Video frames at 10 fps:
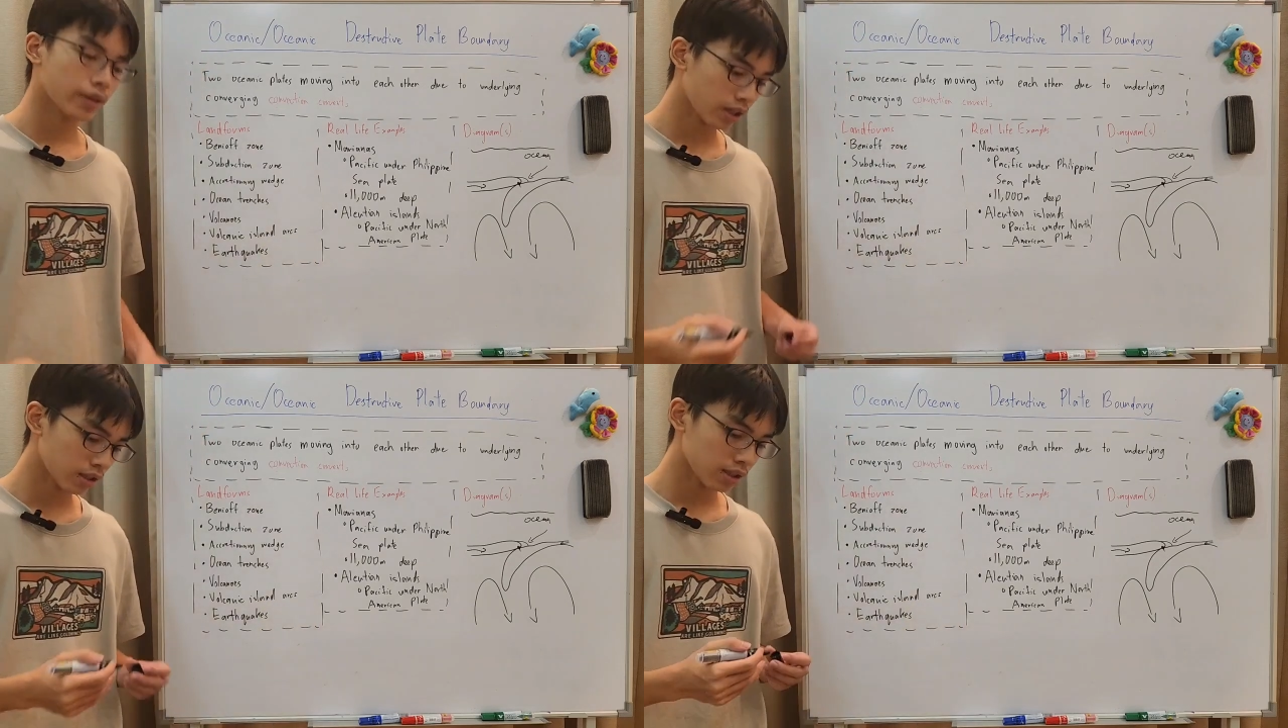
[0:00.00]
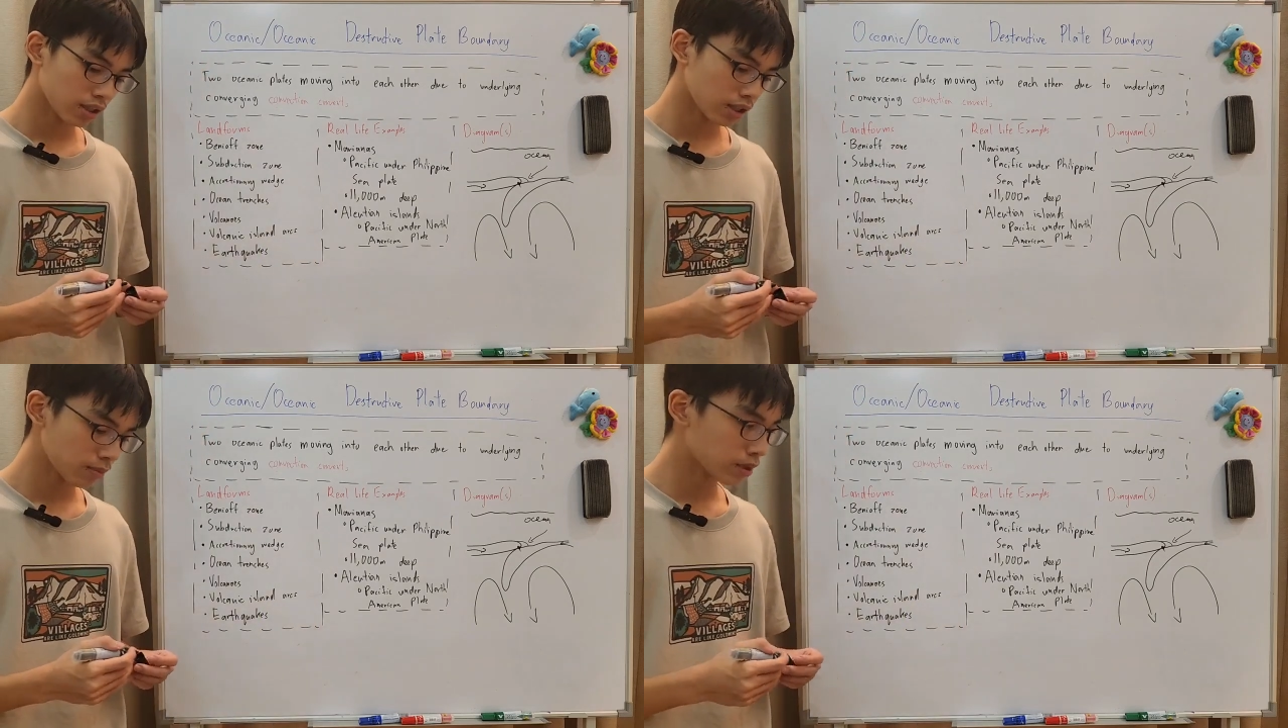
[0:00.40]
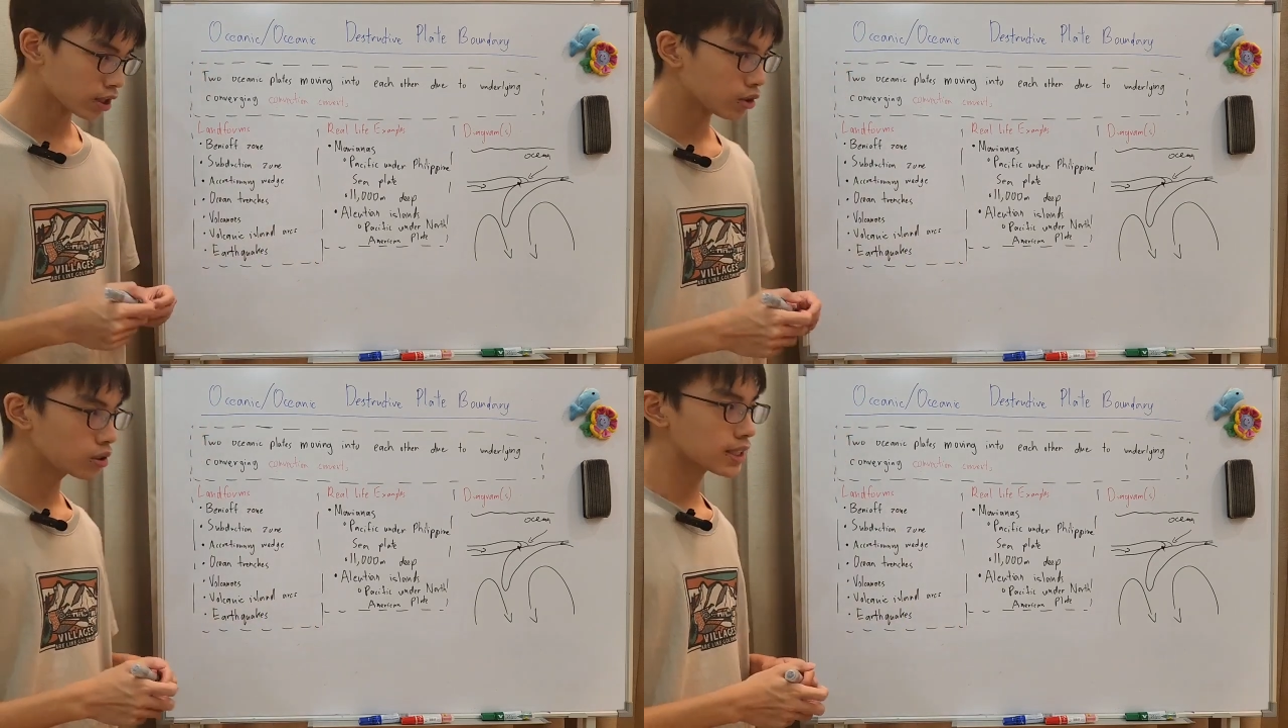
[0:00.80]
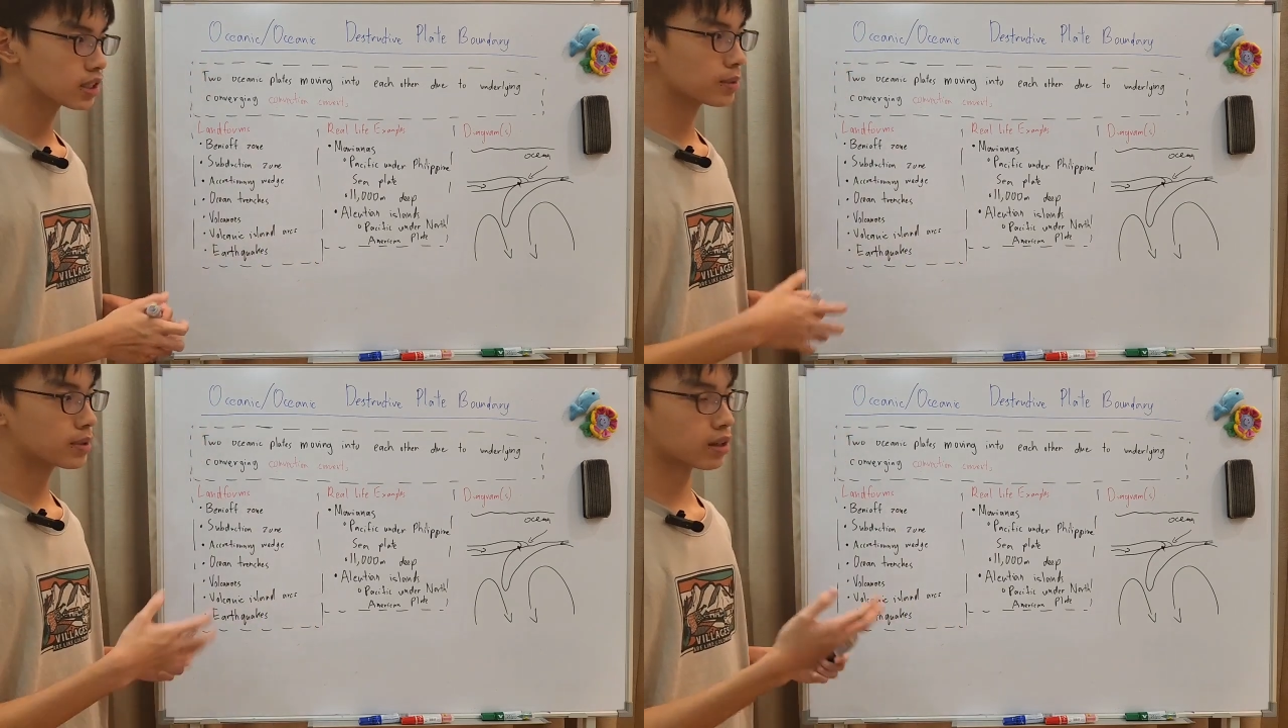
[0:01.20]
Because the materials
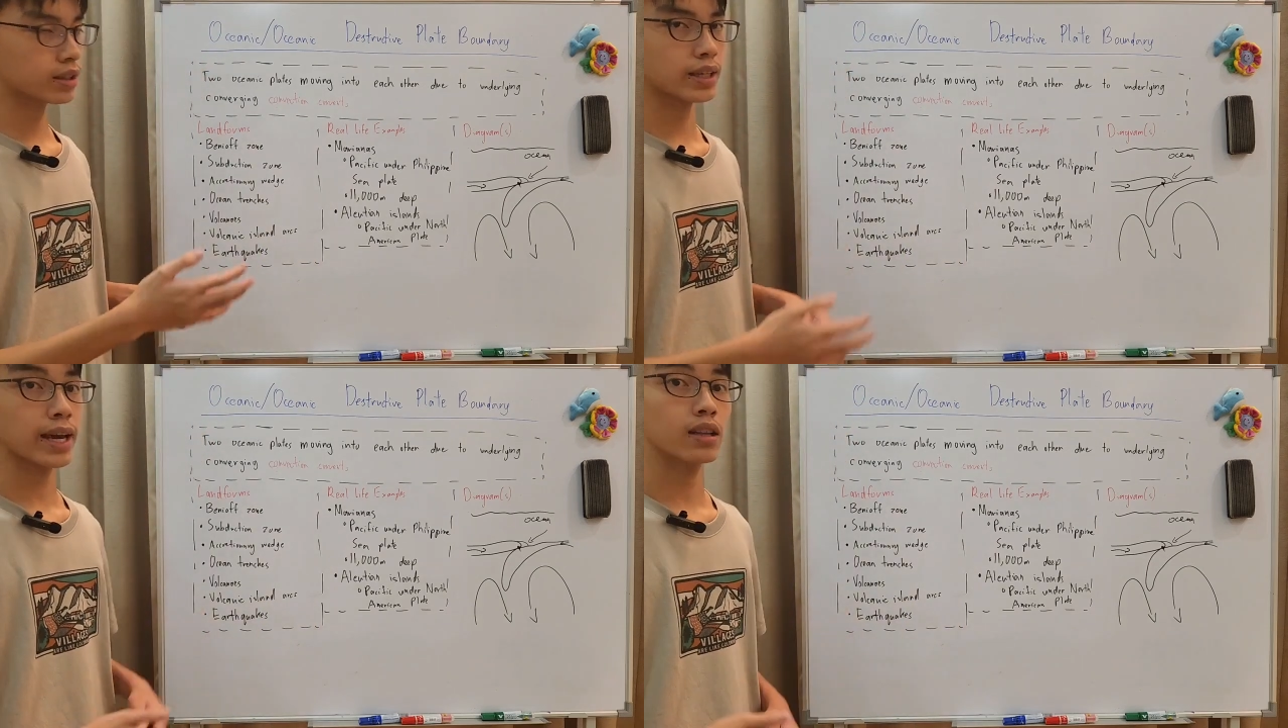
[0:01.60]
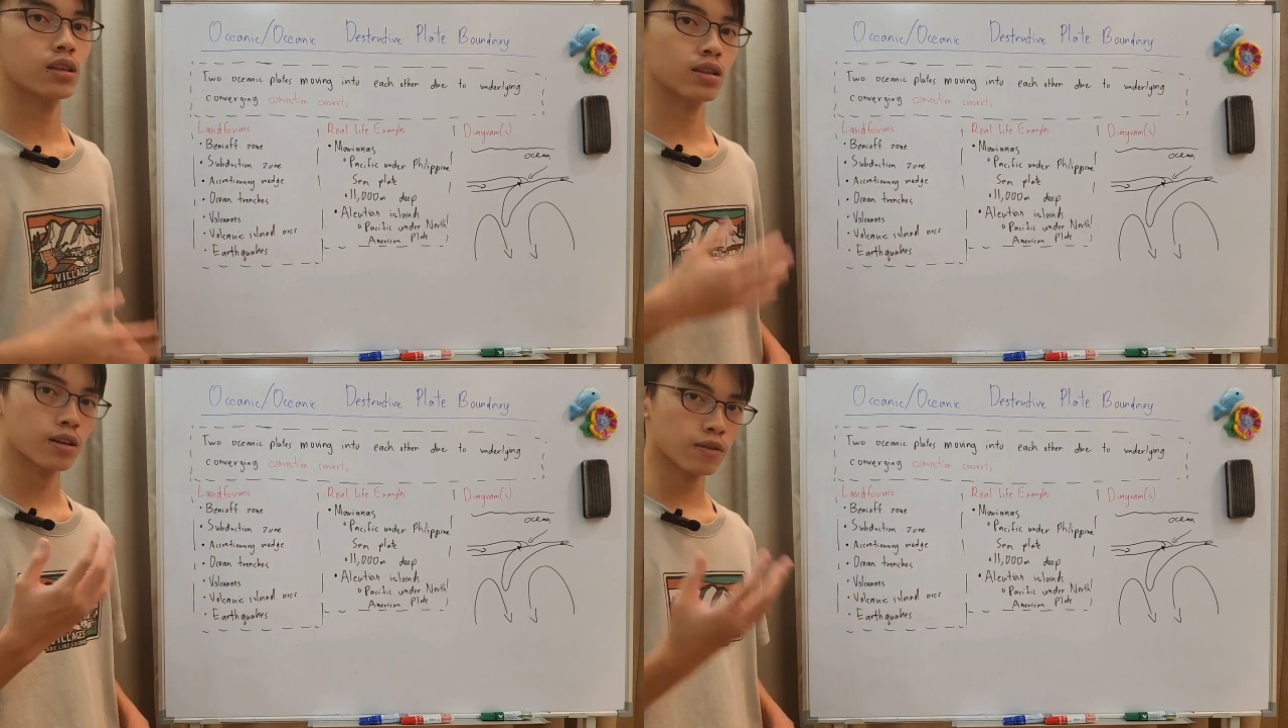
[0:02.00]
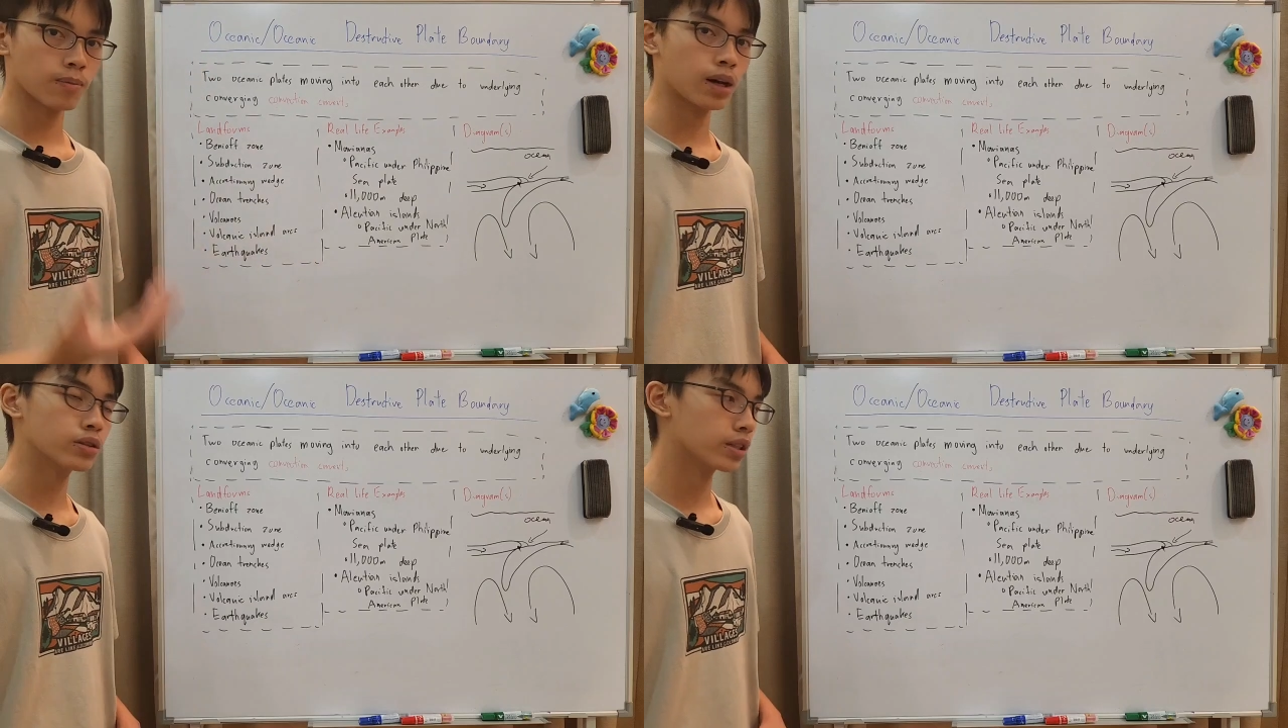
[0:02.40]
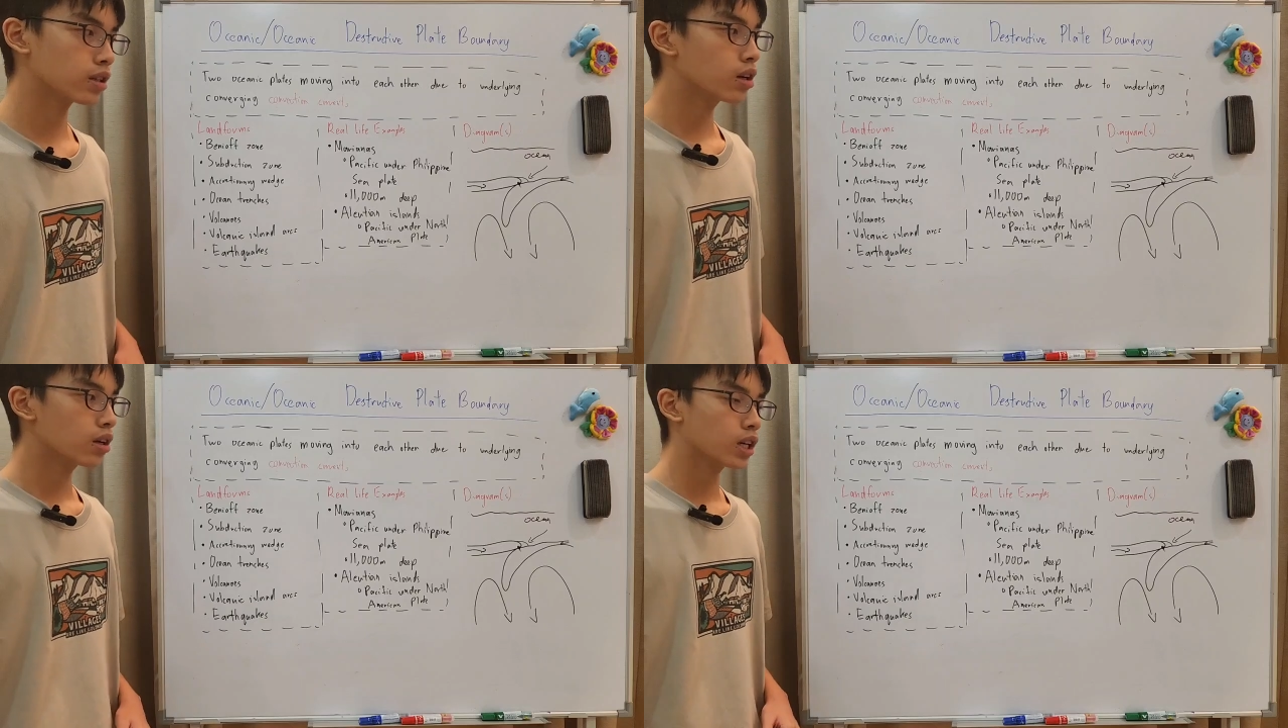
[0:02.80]
that's subducting and therefore
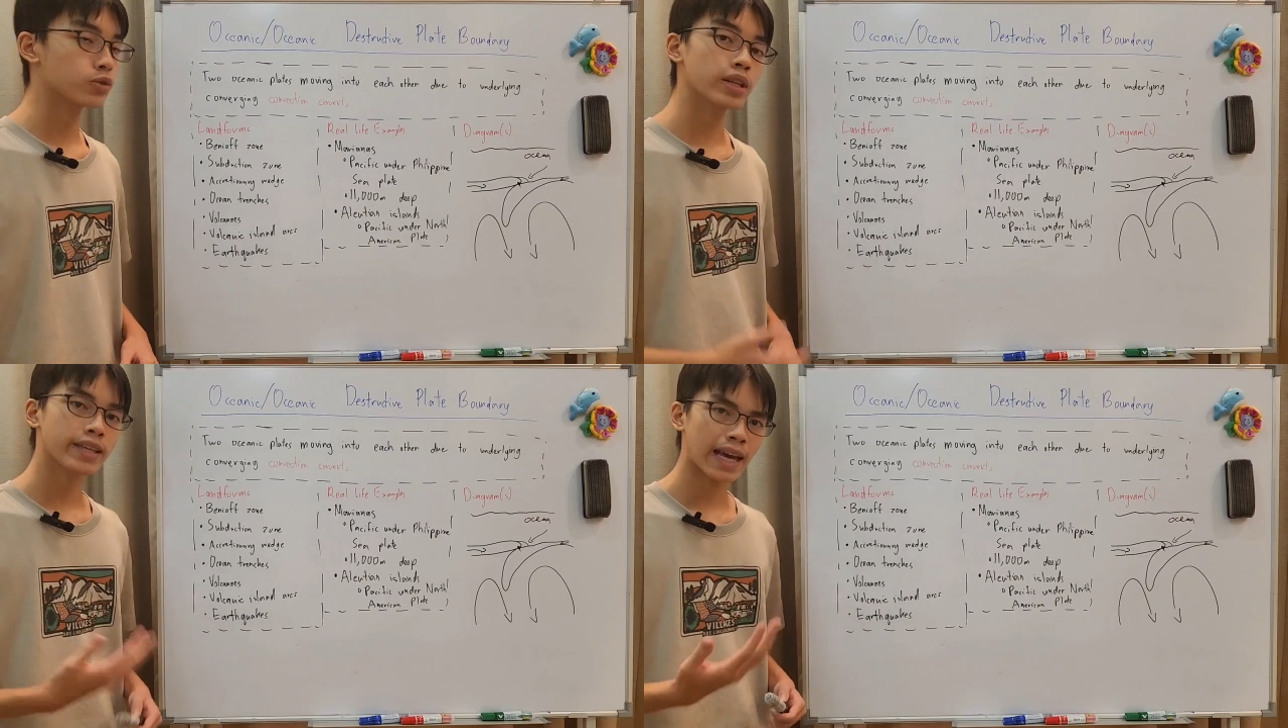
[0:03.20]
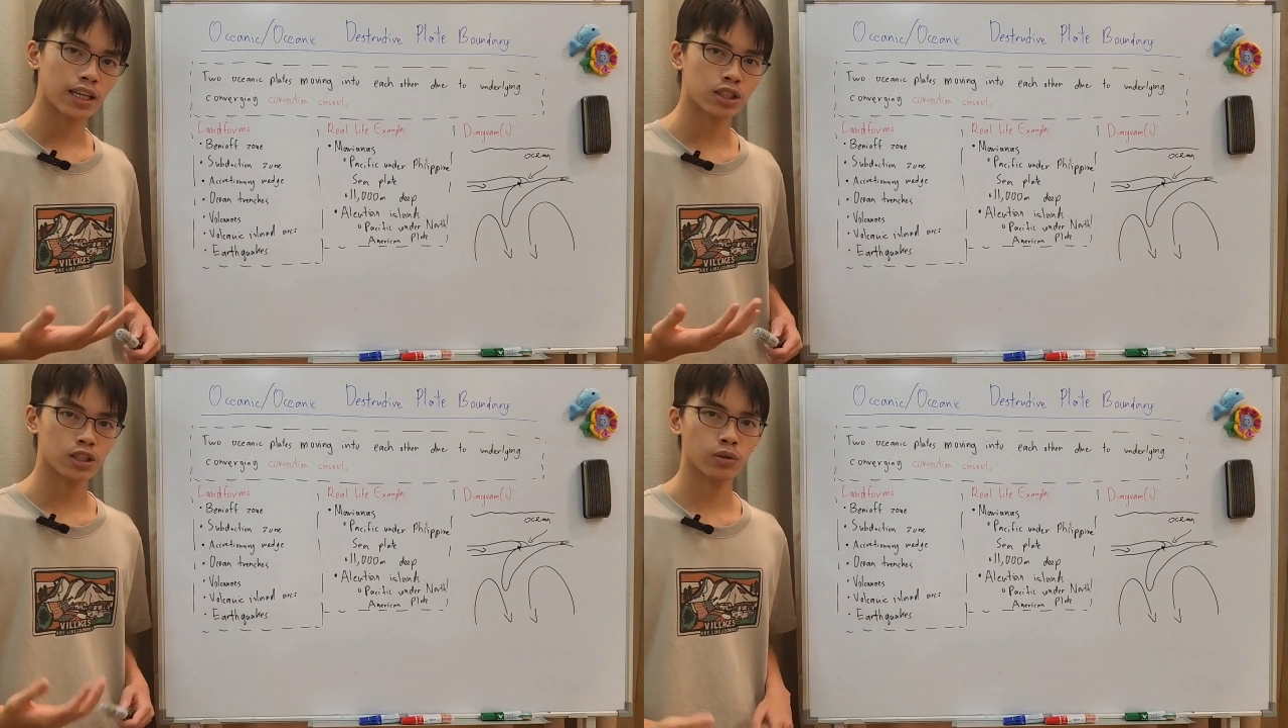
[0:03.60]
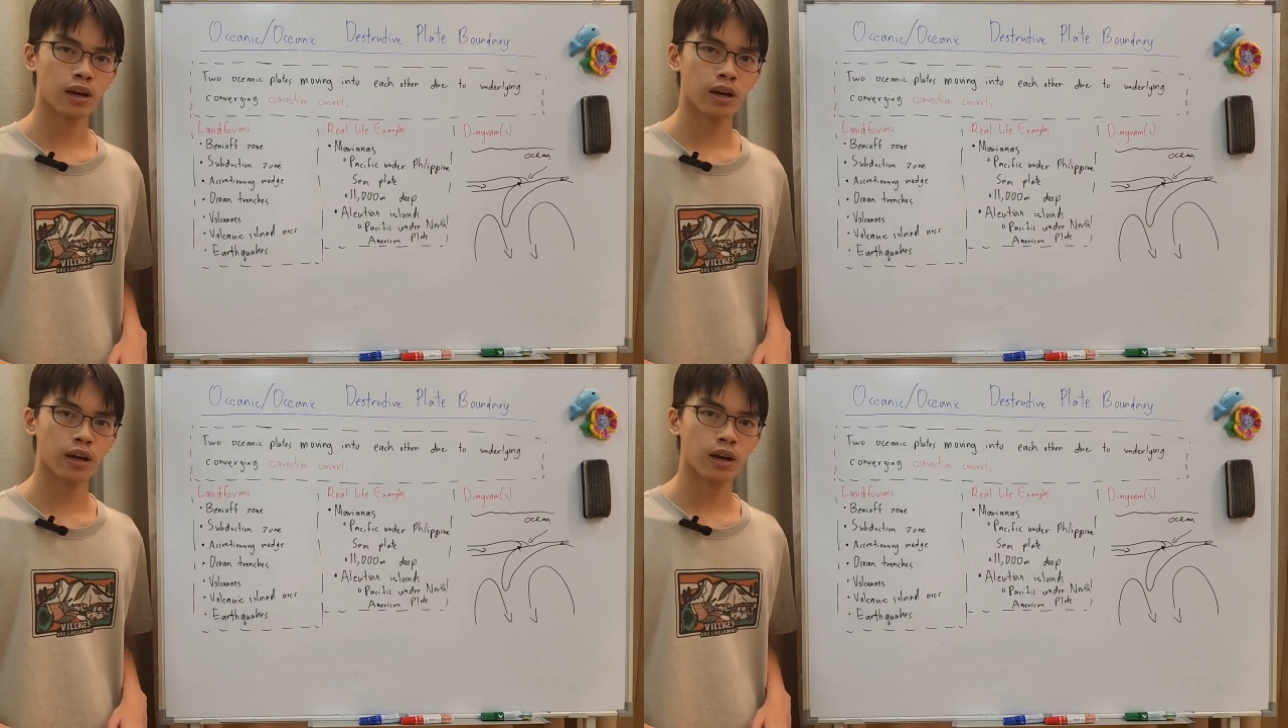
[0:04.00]
melting is really gaseous.